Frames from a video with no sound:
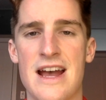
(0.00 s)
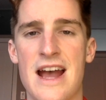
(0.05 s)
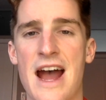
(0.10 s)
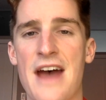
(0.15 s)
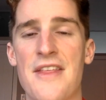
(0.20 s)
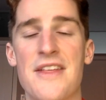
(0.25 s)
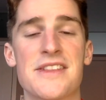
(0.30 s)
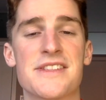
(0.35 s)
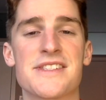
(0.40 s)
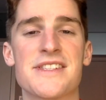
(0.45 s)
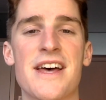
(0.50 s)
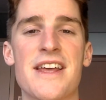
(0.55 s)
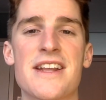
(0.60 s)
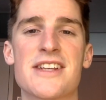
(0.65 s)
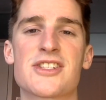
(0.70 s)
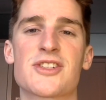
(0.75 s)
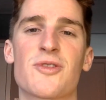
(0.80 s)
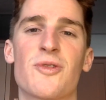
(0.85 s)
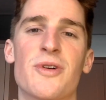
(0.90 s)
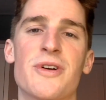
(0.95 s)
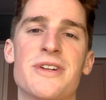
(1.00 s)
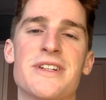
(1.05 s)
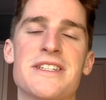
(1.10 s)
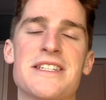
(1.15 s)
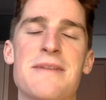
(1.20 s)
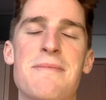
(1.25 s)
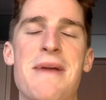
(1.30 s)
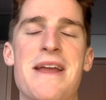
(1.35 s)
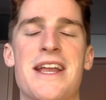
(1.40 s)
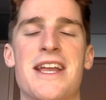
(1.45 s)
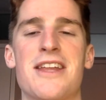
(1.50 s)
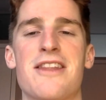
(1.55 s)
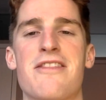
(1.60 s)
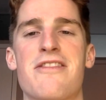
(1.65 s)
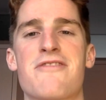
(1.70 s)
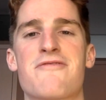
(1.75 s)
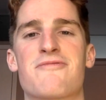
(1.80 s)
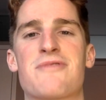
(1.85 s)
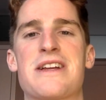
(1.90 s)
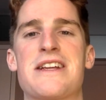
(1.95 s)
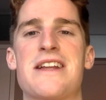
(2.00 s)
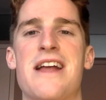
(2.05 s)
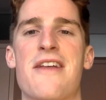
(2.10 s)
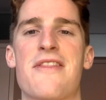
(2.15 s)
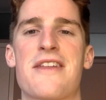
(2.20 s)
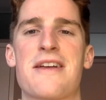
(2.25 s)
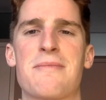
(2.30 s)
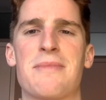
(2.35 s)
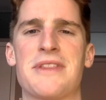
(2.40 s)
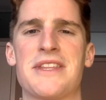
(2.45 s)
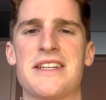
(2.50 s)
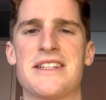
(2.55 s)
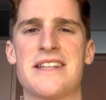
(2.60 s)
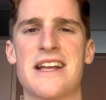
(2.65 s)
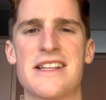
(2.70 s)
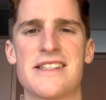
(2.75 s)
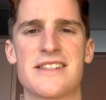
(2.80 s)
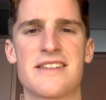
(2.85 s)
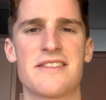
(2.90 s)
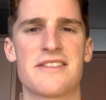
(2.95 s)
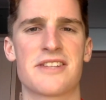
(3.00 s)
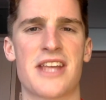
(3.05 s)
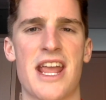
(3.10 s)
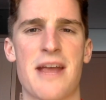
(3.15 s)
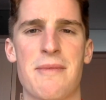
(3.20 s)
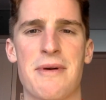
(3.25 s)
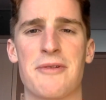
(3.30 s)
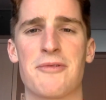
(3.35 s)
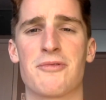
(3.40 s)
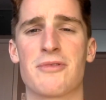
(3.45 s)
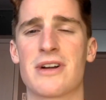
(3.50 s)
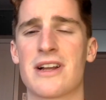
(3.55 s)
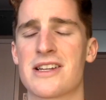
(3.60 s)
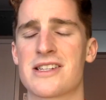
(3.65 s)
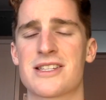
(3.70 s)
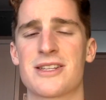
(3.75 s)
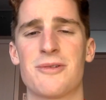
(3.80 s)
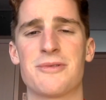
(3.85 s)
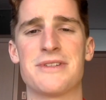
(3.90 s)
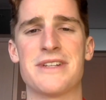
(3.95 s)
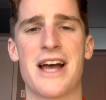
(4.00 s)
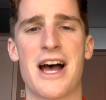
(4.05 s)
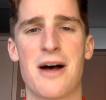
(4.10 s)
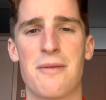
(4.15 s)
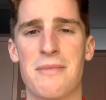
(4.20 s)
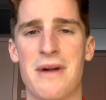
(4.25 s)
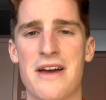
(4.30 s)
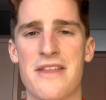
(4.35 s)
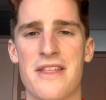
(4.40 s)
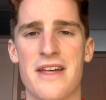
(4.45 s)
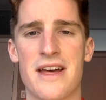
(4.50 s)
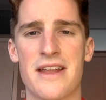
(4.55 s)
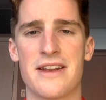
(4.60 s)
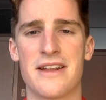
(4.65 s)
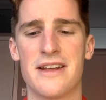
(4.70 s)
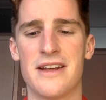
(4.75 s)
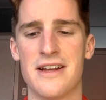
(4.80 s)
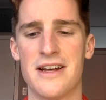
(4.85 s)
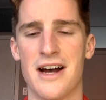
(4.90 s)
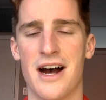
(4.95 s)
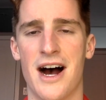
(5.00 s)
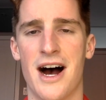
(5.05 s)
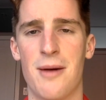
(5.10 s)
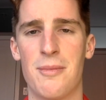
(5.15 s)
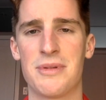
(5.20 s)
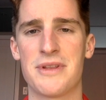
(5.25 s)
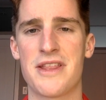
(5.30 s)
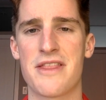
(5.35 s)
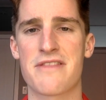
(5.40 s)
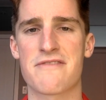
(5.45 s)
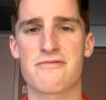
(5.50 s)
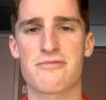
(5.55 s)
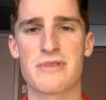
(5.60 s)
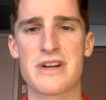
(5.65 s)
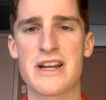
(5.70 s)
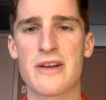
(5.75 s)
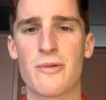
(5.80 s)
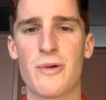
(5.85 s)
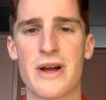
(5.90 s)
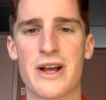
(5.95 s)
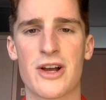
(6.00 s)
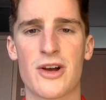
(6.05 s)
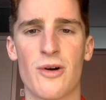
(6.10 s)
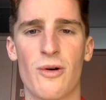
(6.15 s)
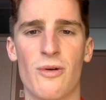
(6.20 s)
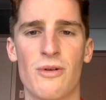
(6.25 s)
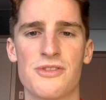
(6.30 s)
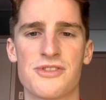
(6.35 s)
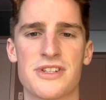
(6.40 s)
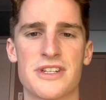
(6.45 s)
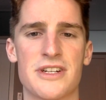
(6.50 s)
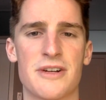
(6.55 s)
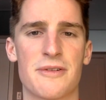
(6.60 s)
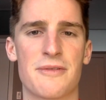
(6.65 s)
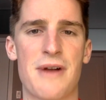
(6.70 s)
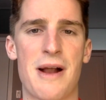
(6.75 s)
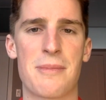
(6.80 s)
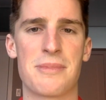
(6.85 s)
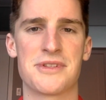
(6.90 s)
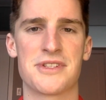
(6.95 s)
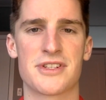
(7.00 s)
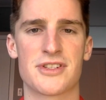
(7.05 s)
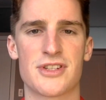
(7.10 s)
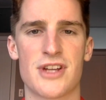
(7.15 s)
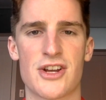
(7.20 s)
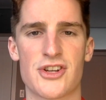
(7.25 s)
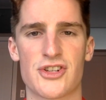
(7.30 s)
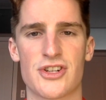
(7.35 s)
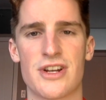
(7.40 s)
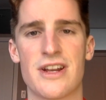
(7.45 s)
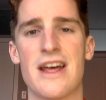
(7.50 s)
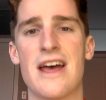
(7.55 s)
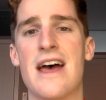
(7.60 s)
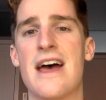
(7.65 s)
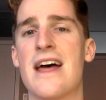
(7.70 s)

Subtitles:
And then Sane scored to make it 3-0, but the intensity of this game had really slowed down by then. But then 3 quick goals, in rapid succession.